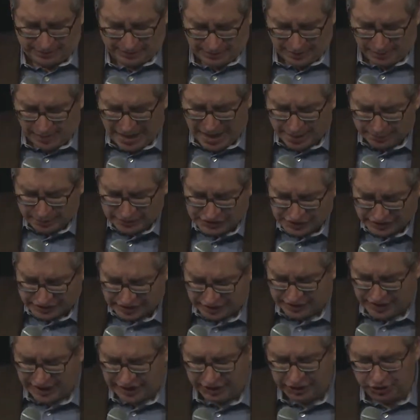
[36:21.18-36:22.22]
The Bible says,
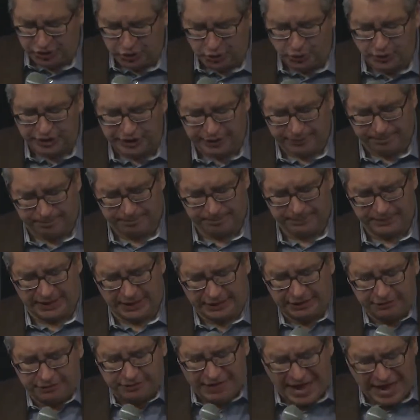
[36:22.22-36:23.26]
and they knew Him,
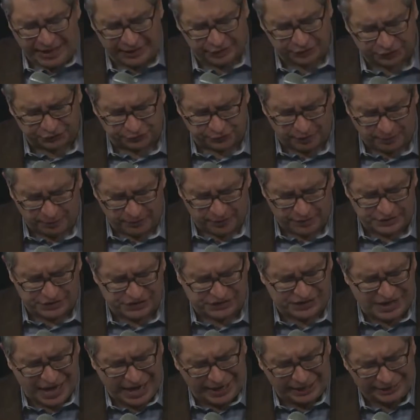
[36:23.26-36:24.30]
and He vanished from their
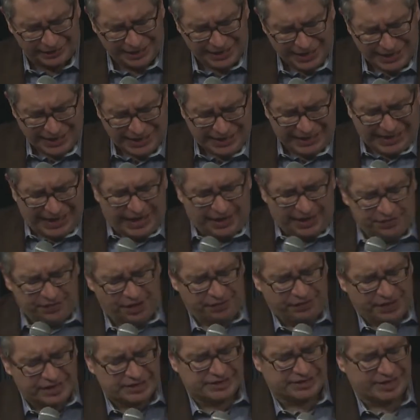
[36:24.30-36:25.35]
sight. And
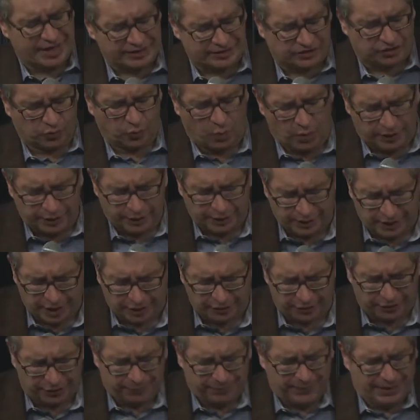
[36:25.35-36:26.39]
then they said to one
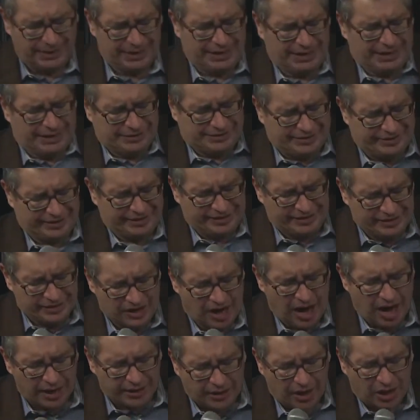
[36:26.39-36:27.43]
another, did
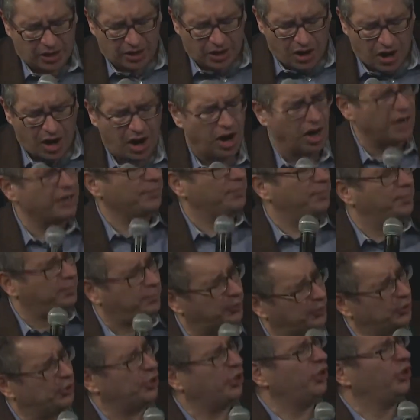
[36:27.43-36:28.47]
not our heart
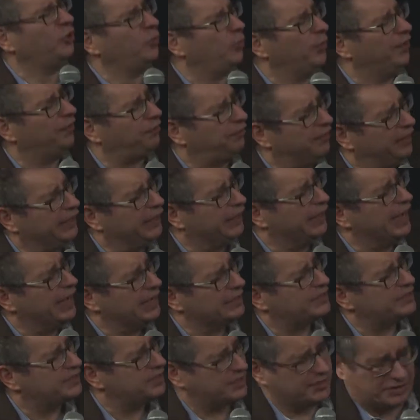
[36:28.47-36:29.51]
burn within
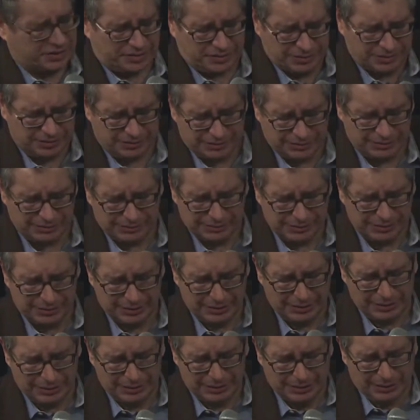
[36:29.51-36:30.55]
us
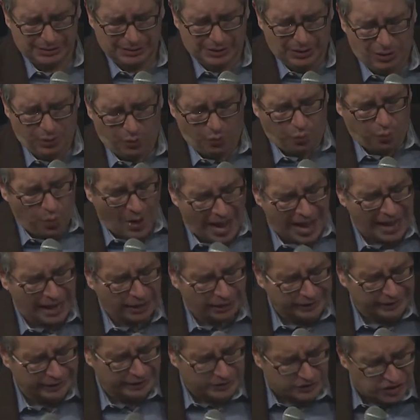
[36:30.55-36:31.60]

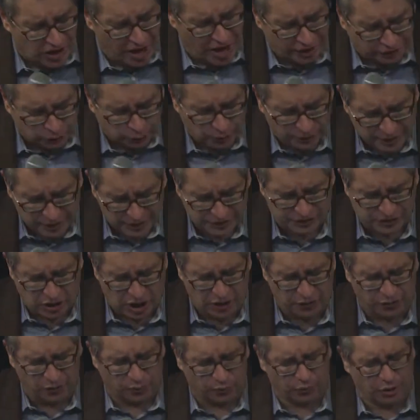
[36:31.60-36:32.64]
while He talked with us
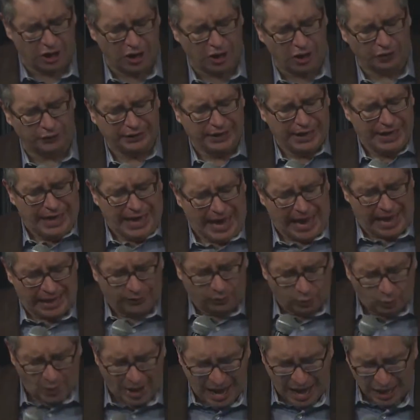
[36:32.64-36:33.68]
on the road
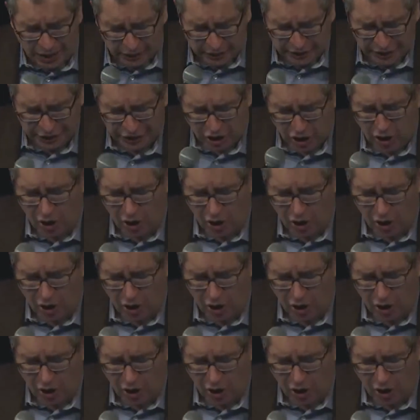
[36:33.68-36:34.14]
and while He